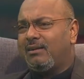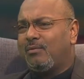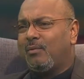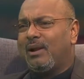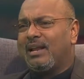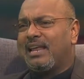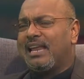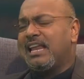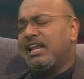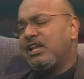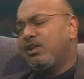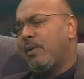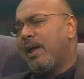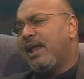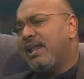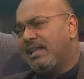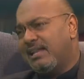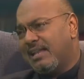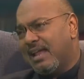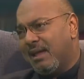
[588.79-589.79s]
Well, it can hit you
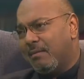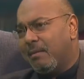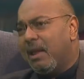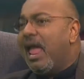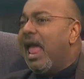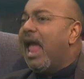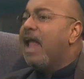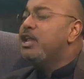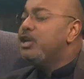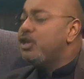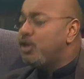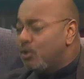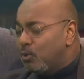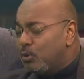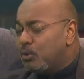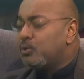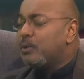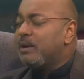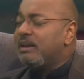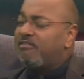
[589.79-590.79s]
anytime. And
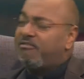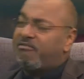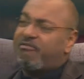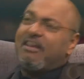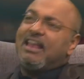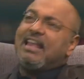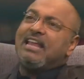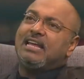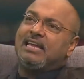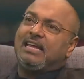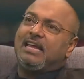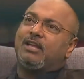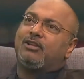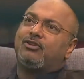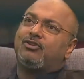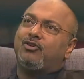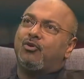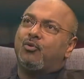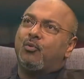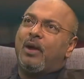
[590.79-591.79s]
usually failure
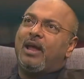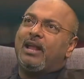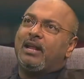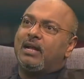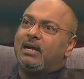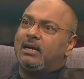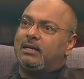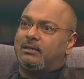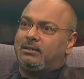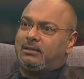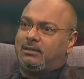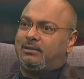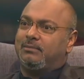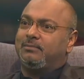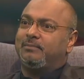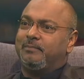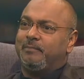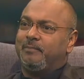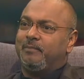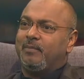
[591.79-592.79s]
hits you where it hurts.
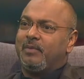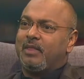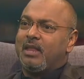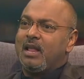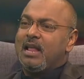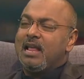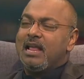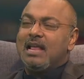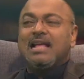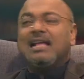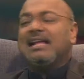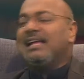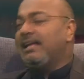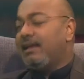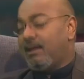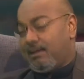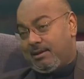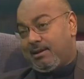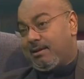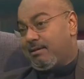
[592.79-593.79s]

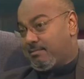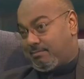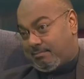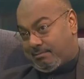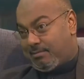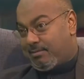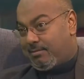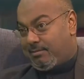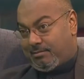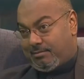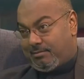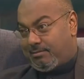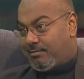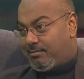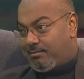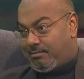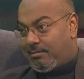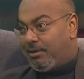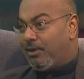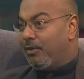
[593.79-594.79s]

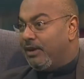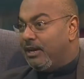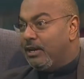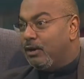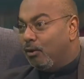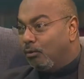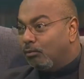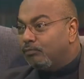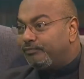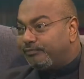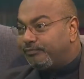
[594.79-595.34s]
Your ego.